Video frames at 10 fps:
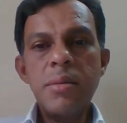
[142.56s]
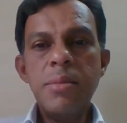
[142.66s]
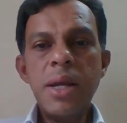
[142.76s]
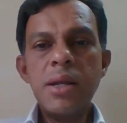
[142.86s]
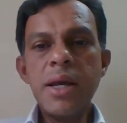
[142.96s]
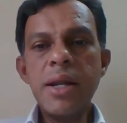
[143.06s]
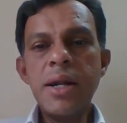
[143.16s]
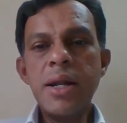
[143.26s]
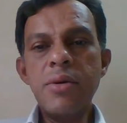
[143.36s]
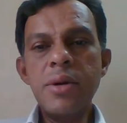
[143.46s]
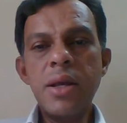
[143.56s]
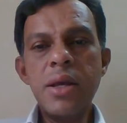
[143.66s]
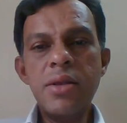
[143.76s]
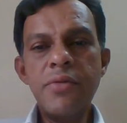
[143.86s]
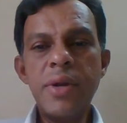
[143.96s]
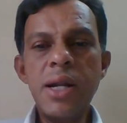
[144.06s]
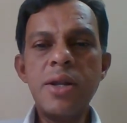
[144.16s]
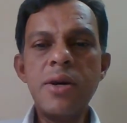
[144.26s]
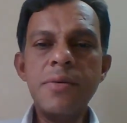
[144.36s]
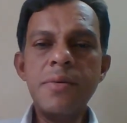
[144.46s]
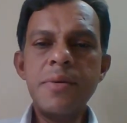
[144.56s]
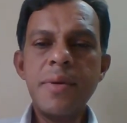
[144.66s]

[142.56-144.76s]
being carried out in the field of